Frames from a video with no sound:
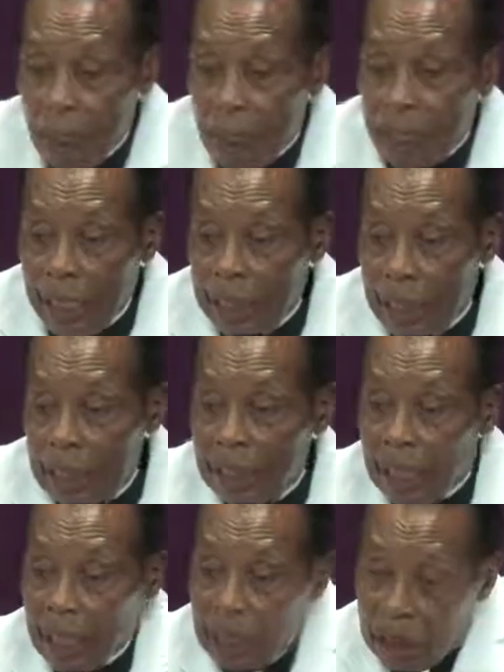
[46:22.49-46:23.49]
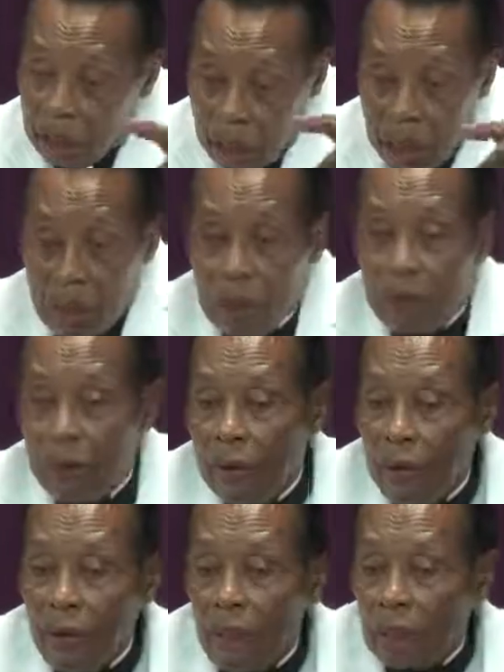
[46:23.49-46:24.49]
Write and Send it to, to
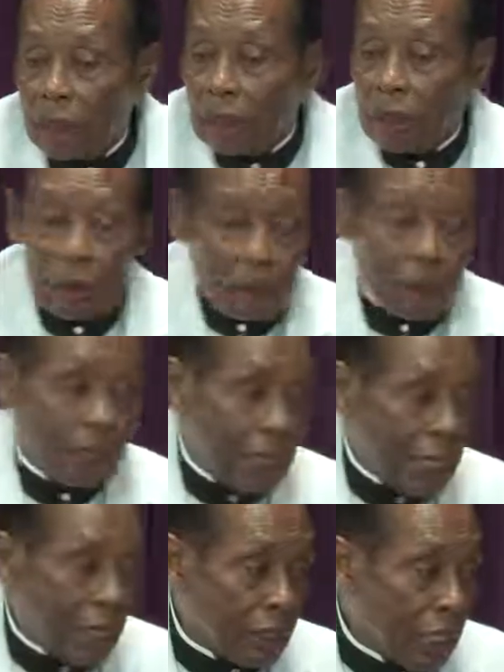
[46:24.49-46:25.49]
there.